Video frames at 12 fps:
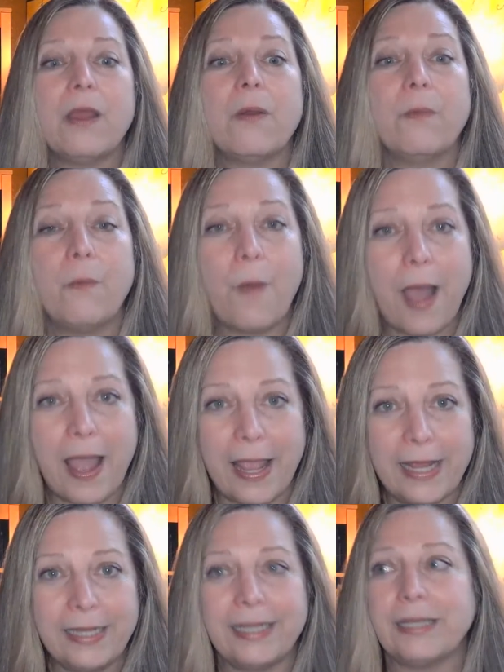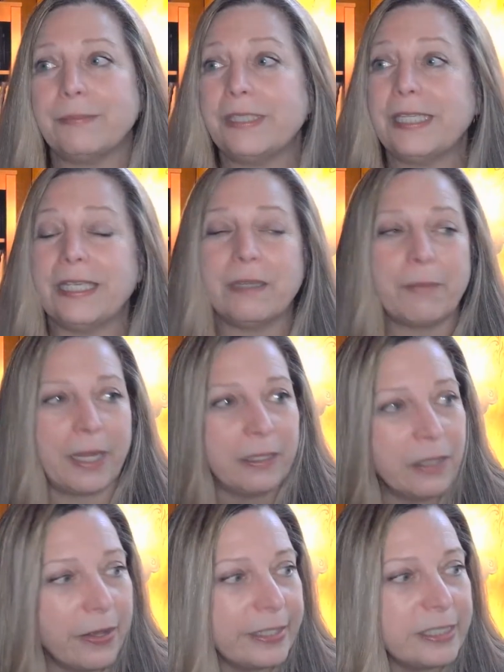Why? And I'm seeing it in my
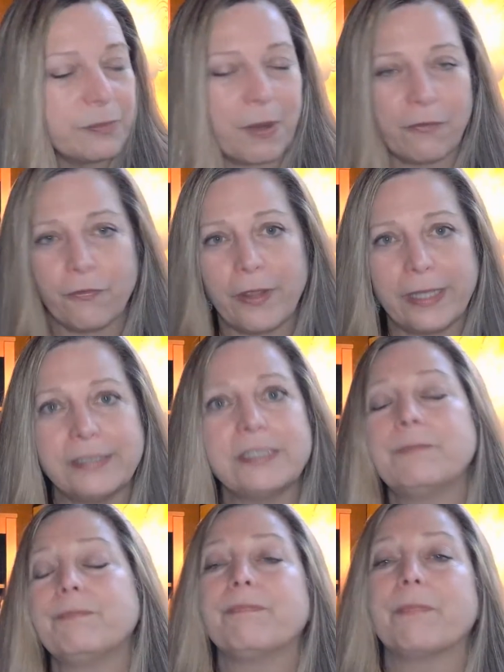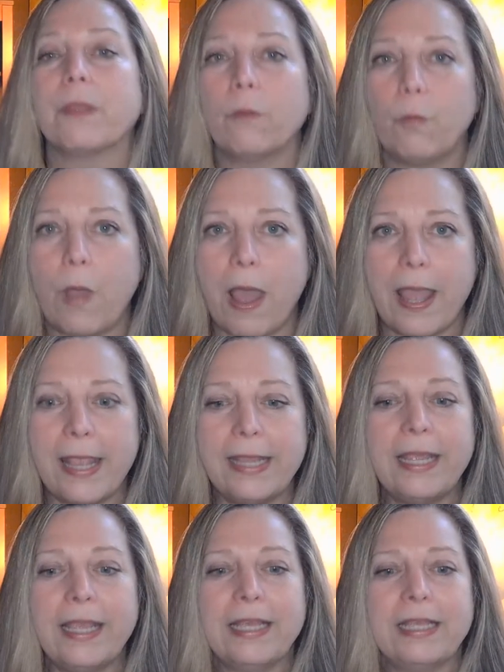clients, my friends.
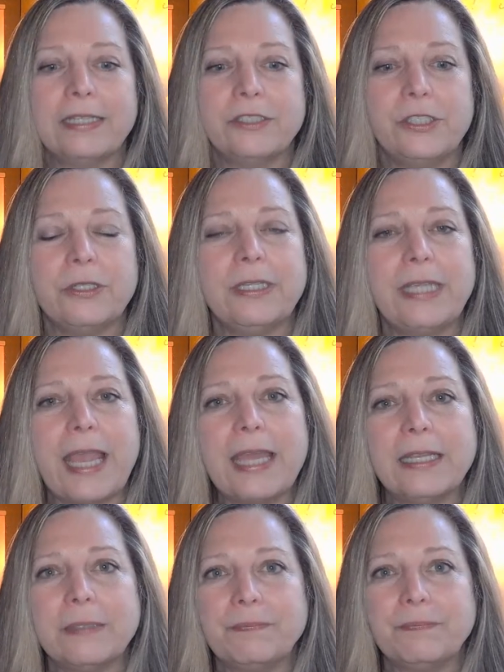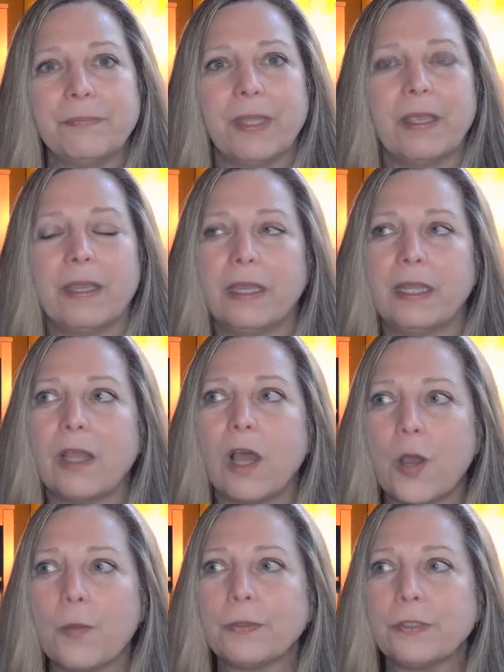Why? To get an
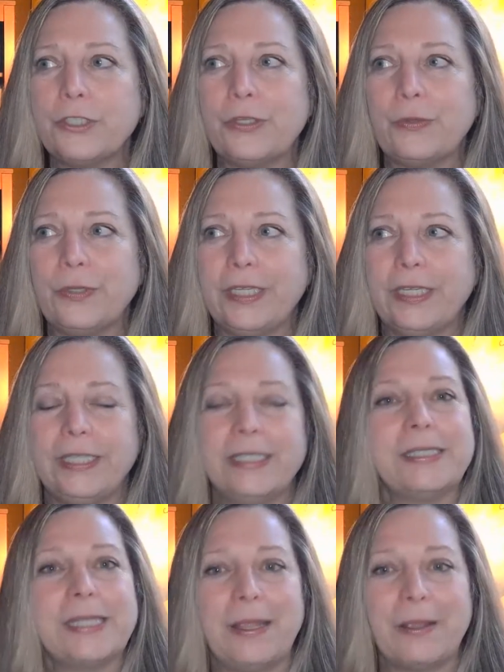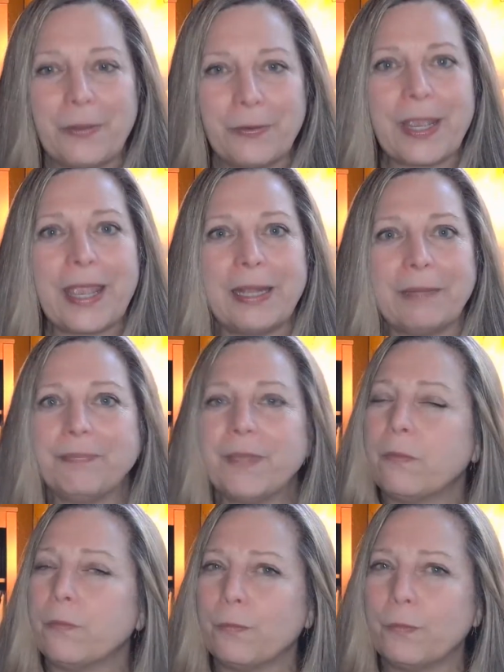opportunity to say, okay,
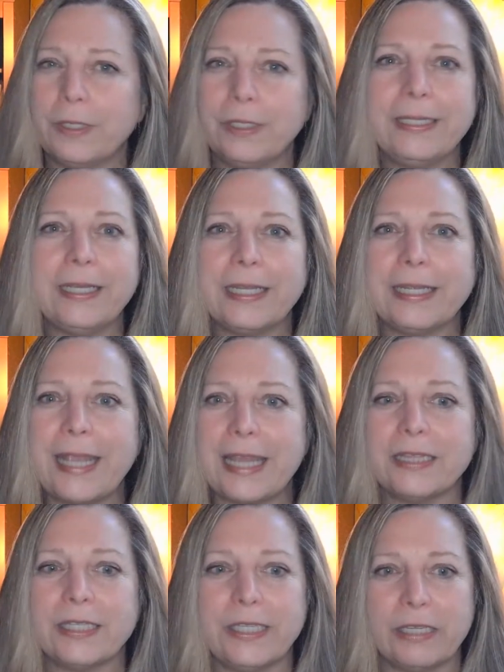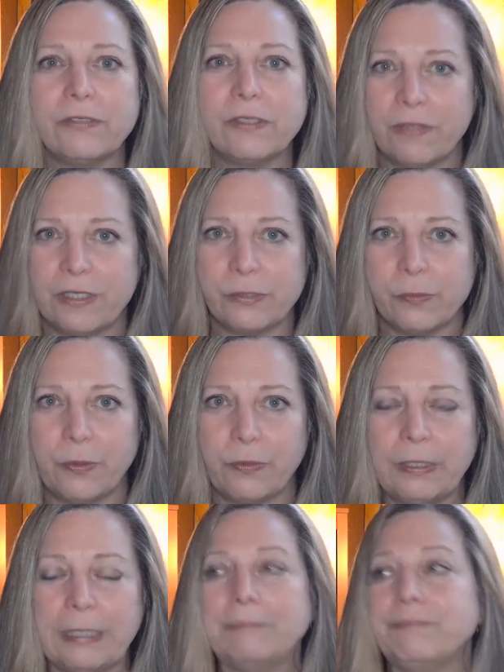I'm really going to get the gifts of this wound.